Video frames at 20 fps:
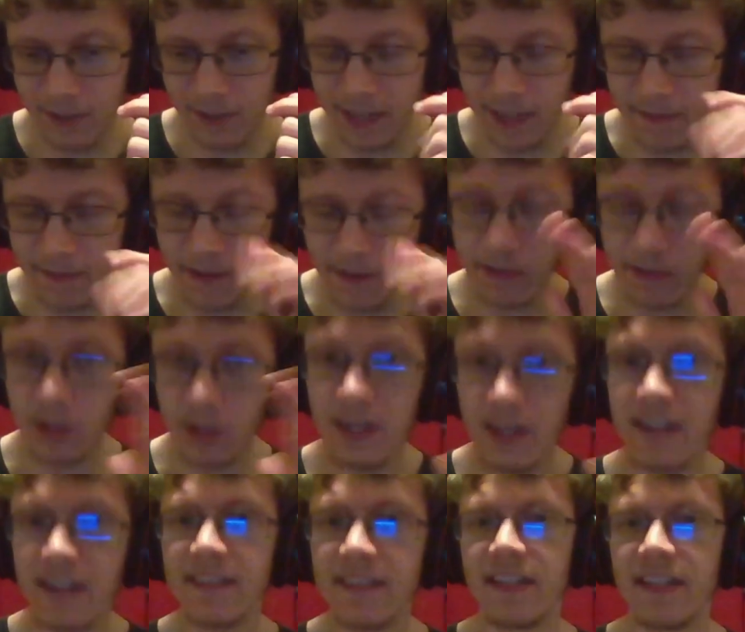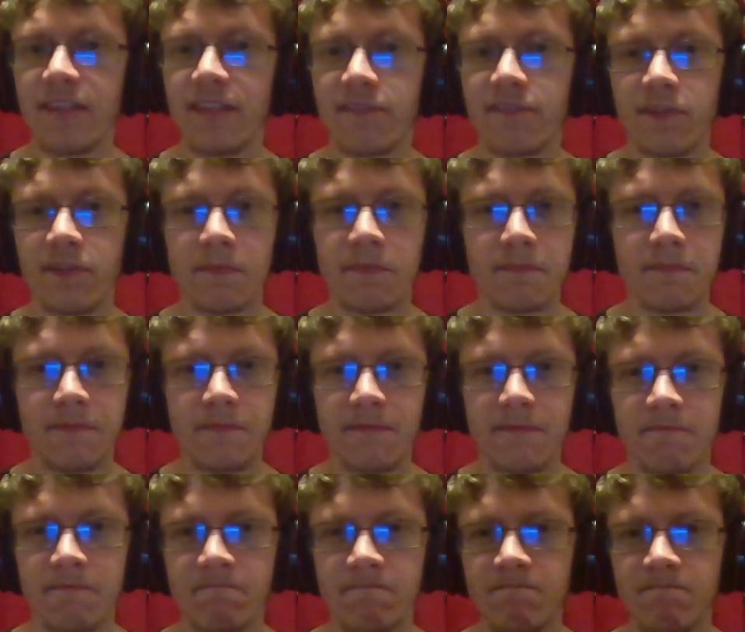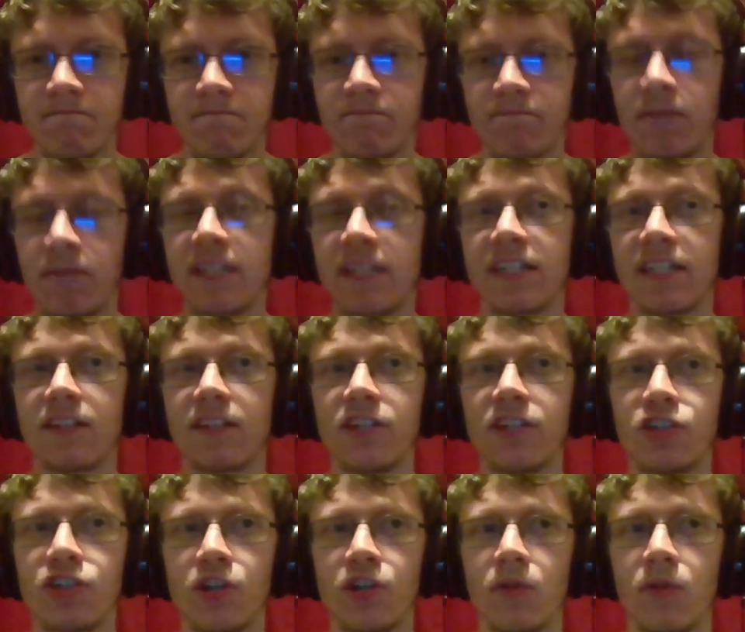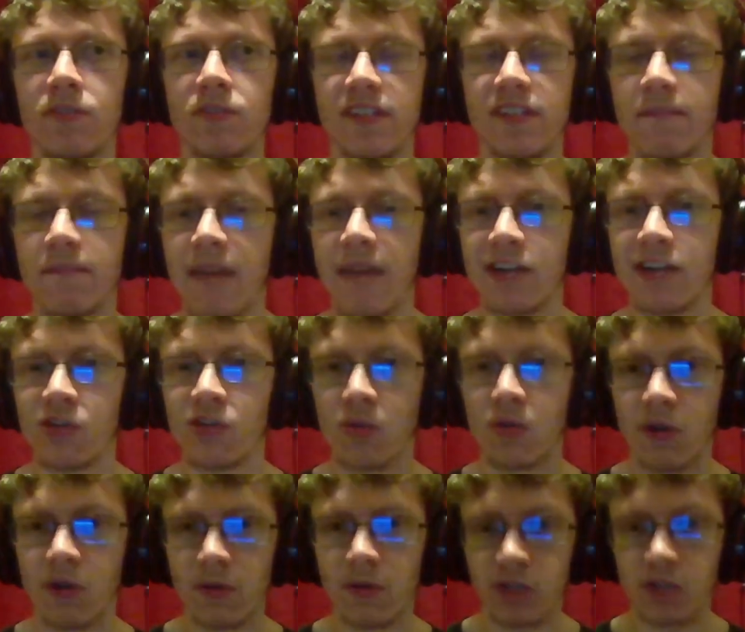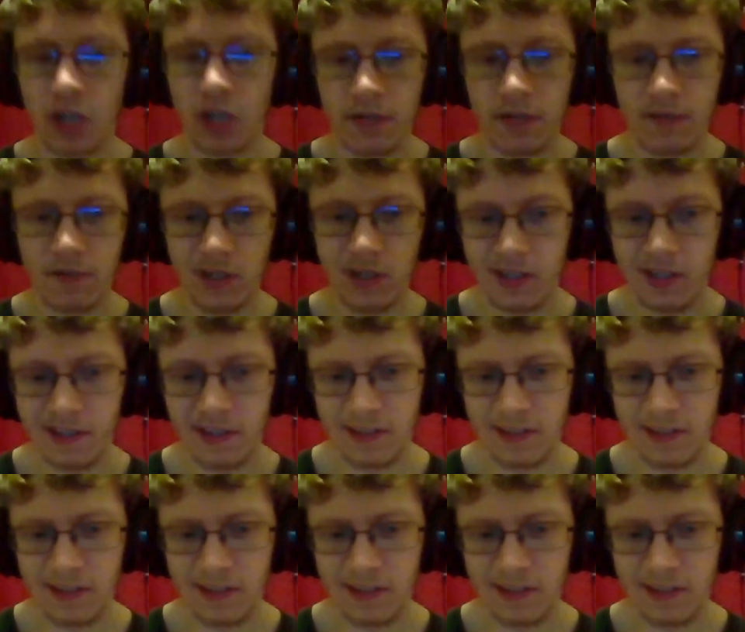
if I've learned anything from basically shows in the magical girl genre,